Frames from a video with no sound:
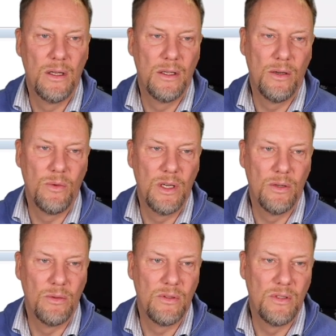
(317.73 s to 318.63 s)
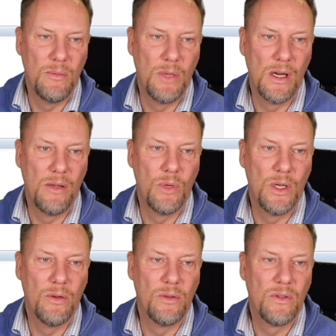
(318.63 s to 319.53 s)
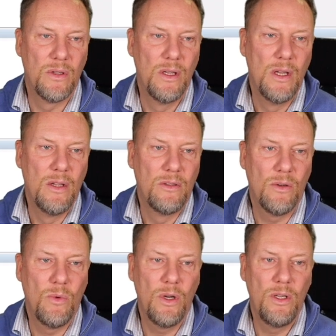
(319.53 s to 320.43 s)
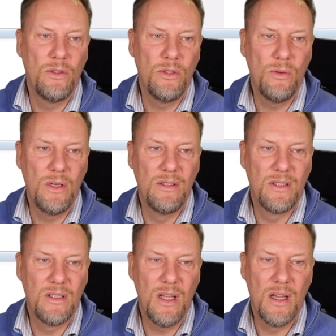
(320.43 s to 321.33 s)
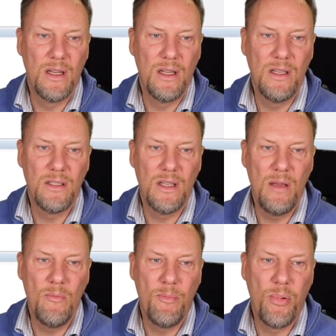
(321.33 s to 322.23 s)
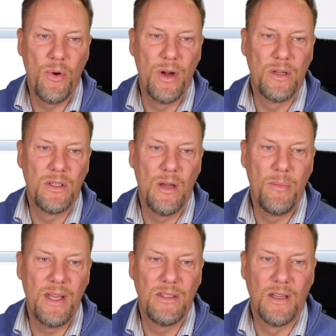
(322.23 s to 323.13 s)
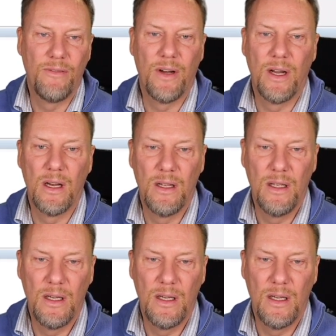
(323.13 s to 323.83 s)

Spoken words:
No, we don't. Seemingly, we don't. So what you do instead is import a basic file.